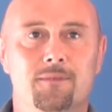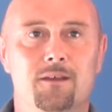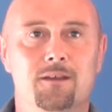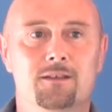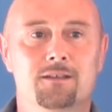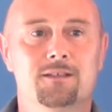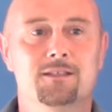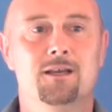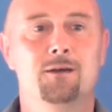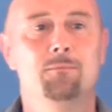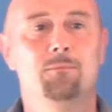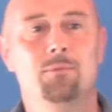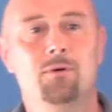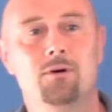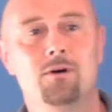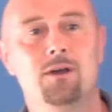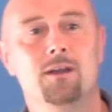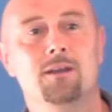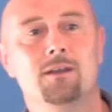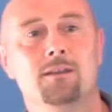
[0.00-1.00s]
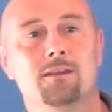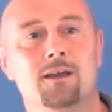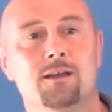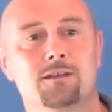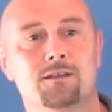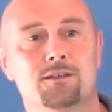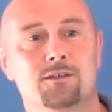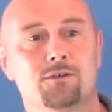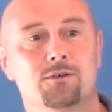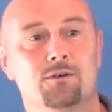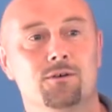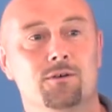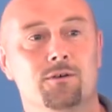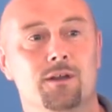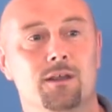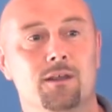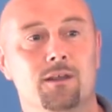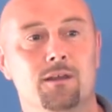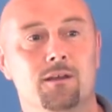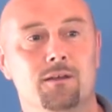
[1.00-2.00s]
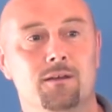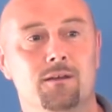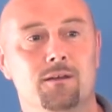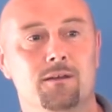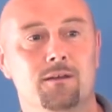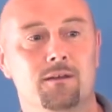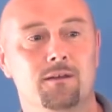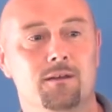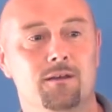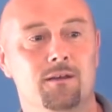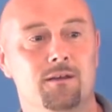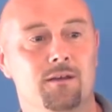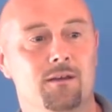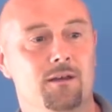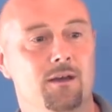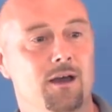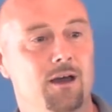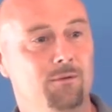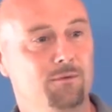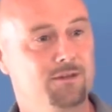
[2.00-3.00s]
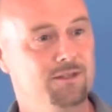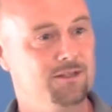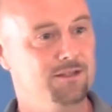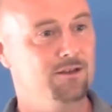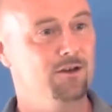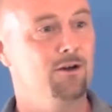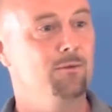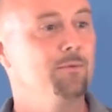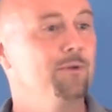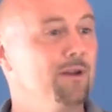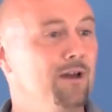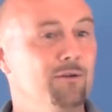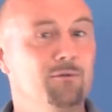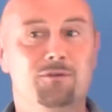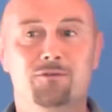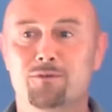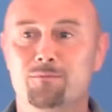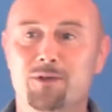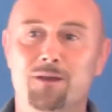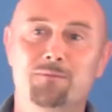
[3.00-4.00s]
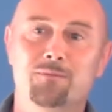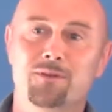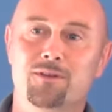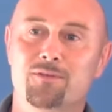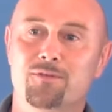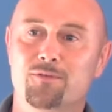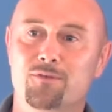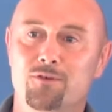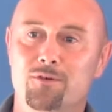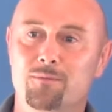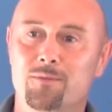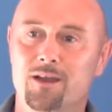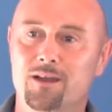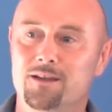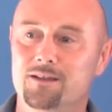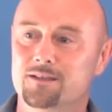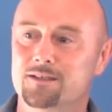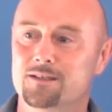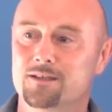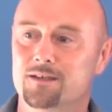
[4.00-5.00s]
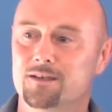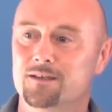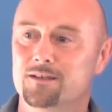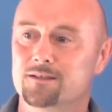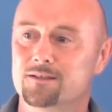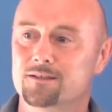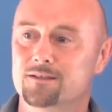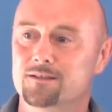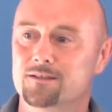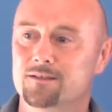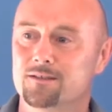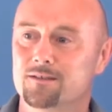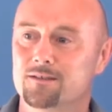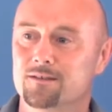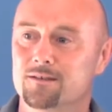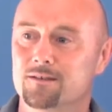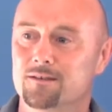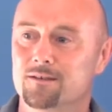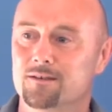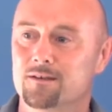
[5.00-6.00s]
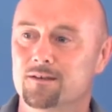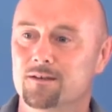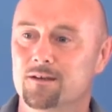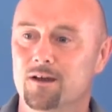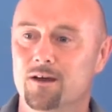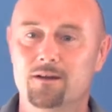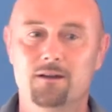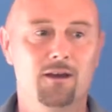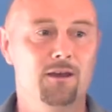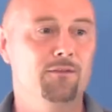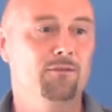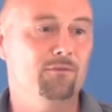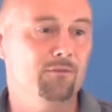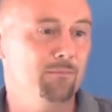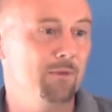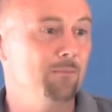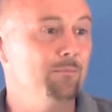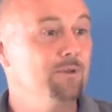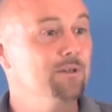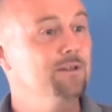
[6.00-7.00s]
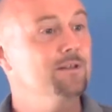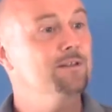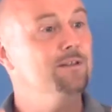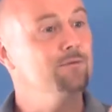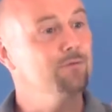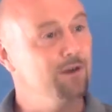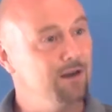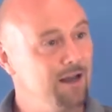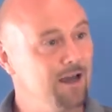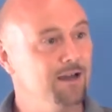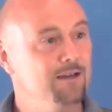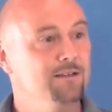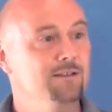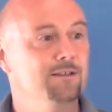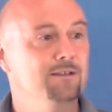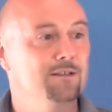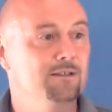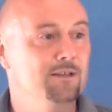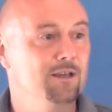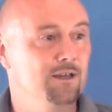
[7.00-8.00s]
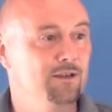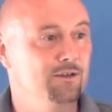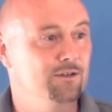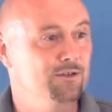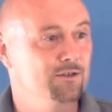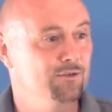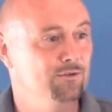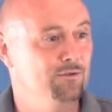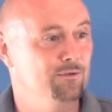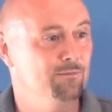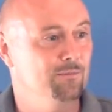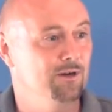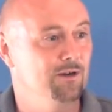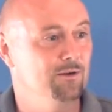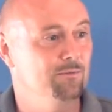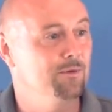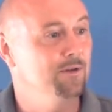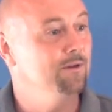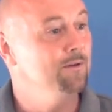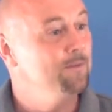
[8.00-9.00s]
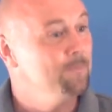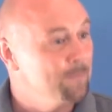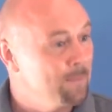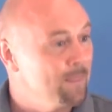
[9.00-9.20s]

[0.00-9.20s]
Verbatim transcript: at some point in that story, I would stop and I would remember the Four Mainstays. I'd either remember just to relax and to take a short moment,